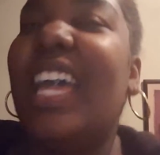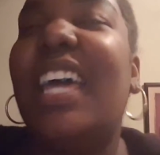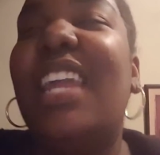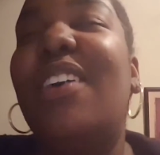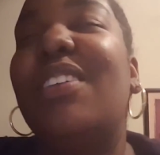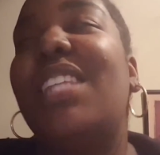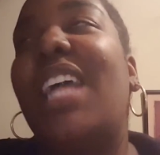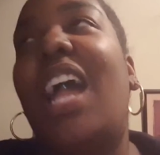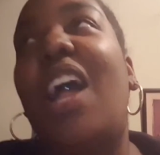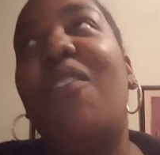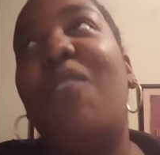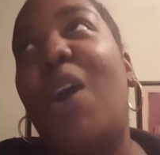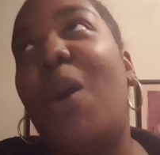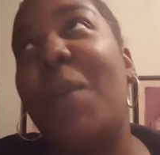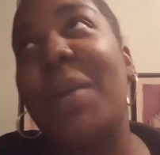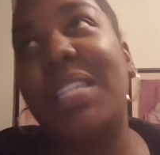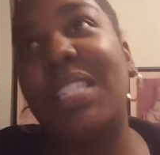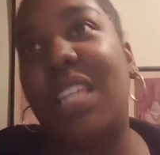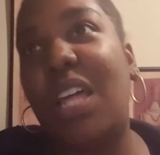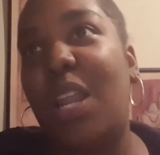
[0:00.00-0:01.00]
And I was like, I've
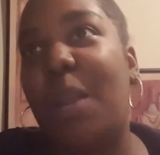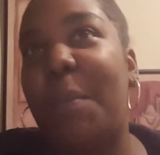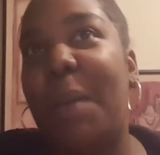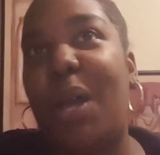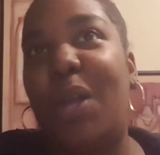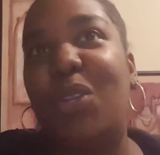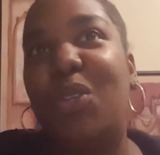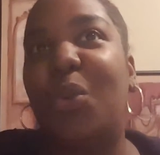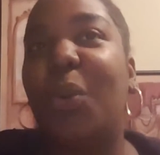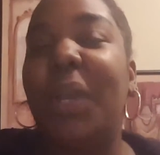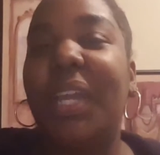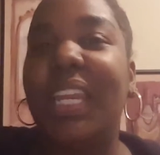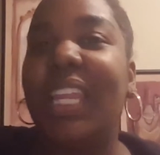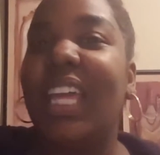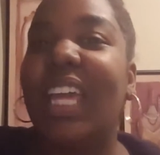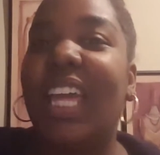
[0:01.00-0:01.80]
always thought about doing it.